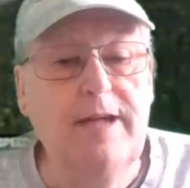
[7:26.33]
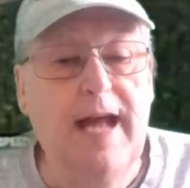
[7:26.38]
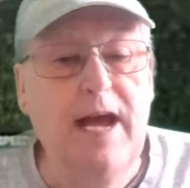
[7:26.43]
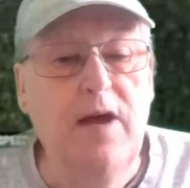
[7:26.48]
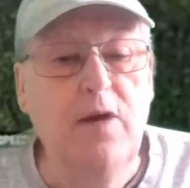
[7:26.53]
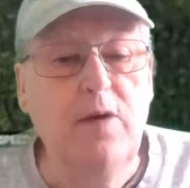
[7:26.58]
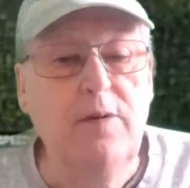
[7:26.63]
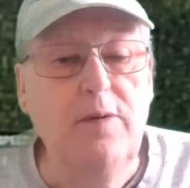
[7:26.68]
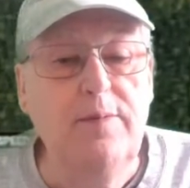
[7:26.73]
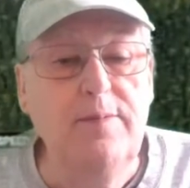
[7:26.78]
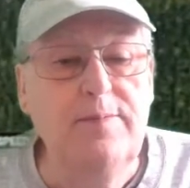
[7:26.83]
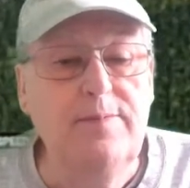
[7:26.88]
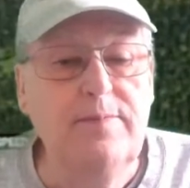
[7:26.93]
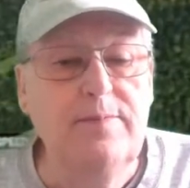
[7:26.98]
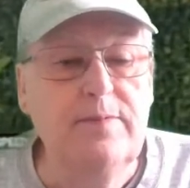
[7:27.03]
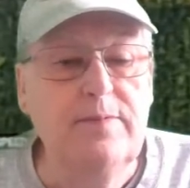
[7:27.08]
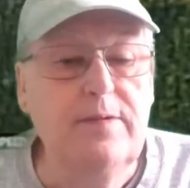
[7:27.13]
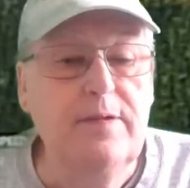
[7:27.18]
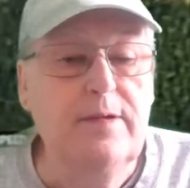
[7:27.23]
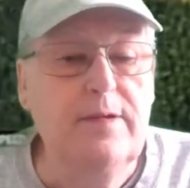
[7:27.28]
now
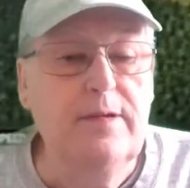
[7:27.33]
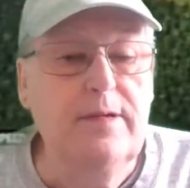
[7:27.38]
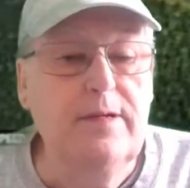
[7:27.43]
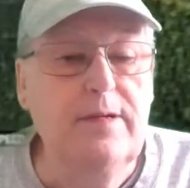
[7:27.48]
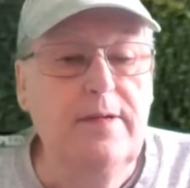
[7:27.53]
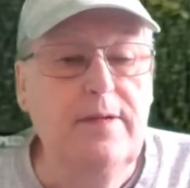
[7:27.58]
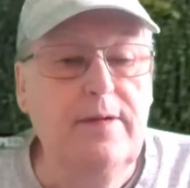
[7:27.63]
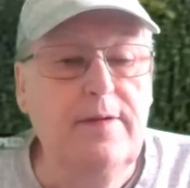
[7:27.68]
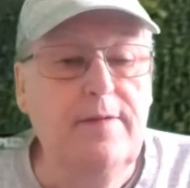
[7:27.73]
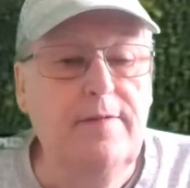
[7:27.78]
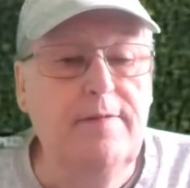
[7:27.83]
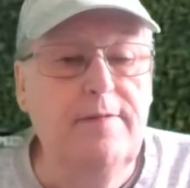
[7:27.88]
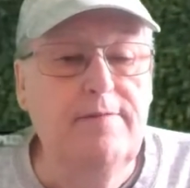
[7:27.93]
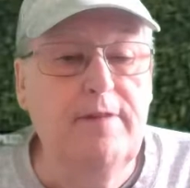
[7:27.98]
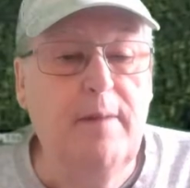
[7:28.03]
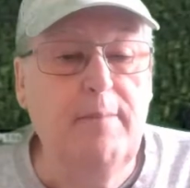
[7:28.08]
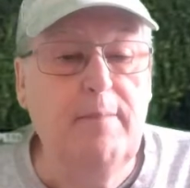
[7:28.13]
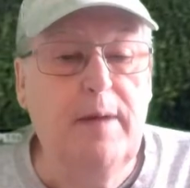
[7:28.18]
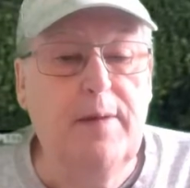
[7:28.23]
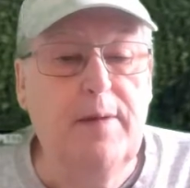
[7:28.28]

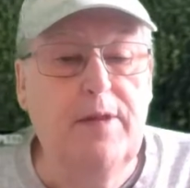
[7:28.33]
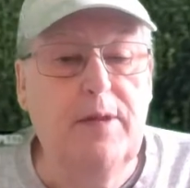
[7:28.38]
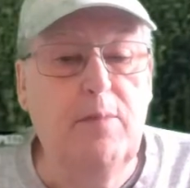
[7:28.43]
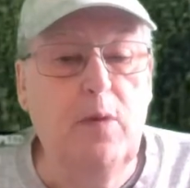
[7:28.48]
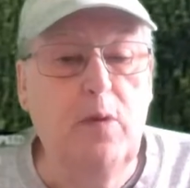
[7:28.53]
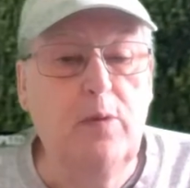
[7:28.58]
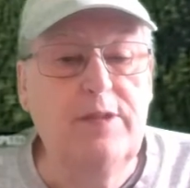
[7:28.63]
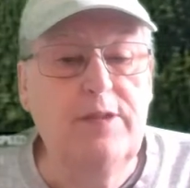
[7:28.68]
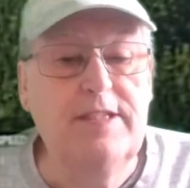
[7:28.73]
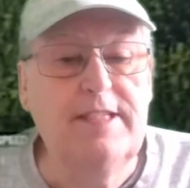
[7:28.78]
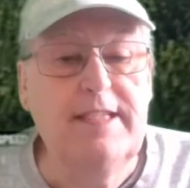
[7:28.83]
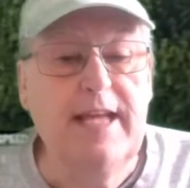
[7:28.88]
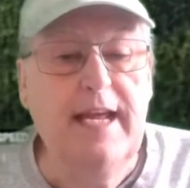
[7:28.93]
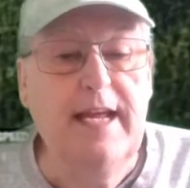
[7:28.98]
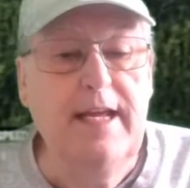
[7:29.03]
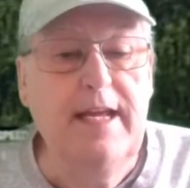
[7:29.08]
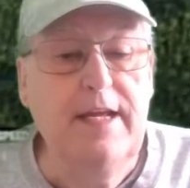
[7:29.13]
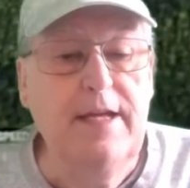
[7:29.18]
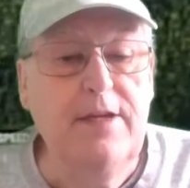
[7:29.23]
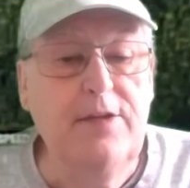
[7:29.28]
from the
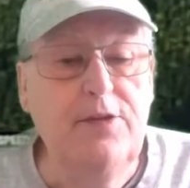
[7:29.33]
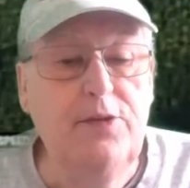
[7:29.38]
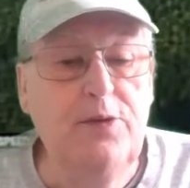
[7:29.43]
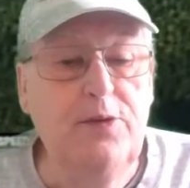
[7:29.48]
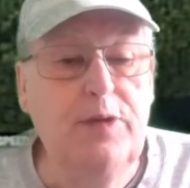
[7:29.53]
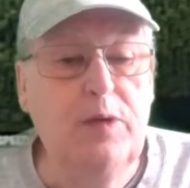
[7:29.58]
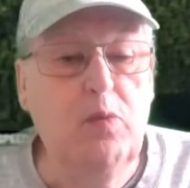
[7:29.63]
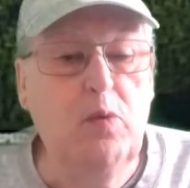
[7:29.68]
Mondsee to the